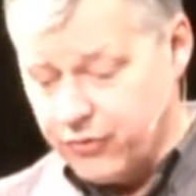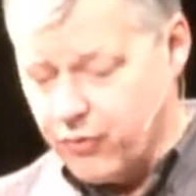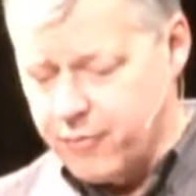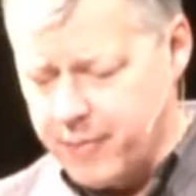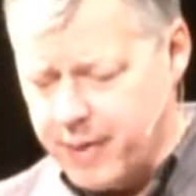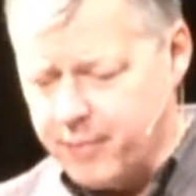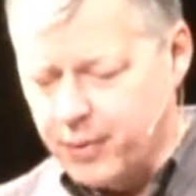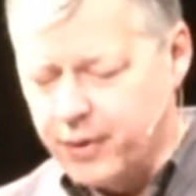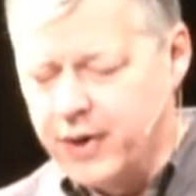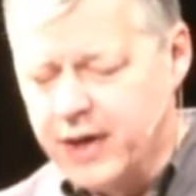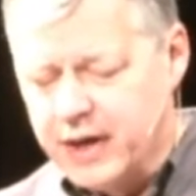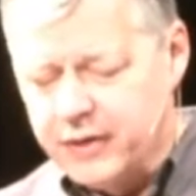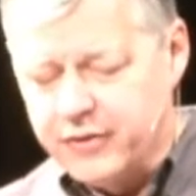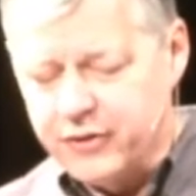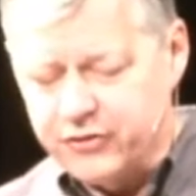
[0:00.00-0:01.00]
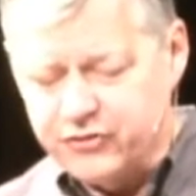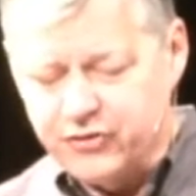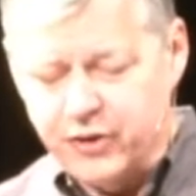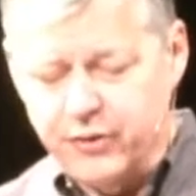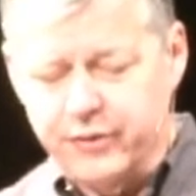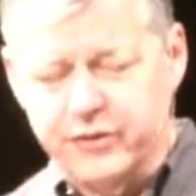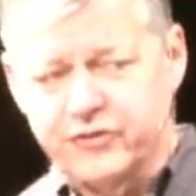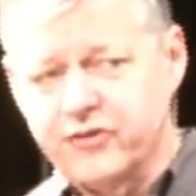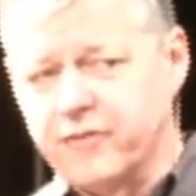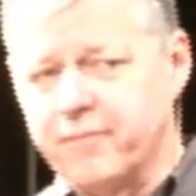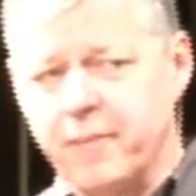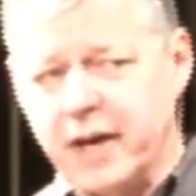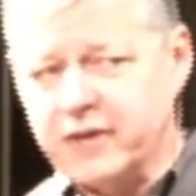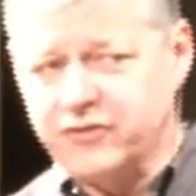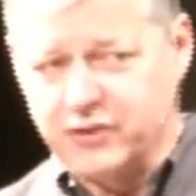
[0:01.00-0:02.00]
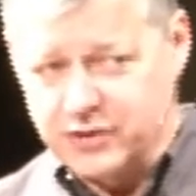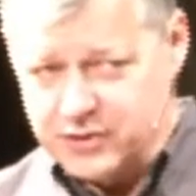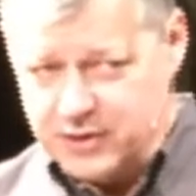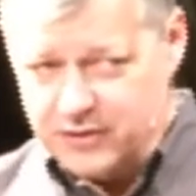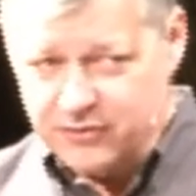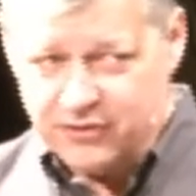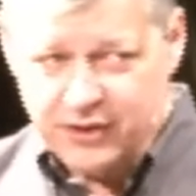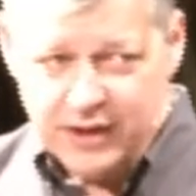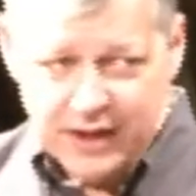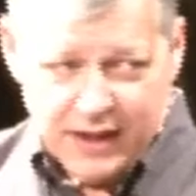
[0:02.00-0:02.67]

Remember this series of messages,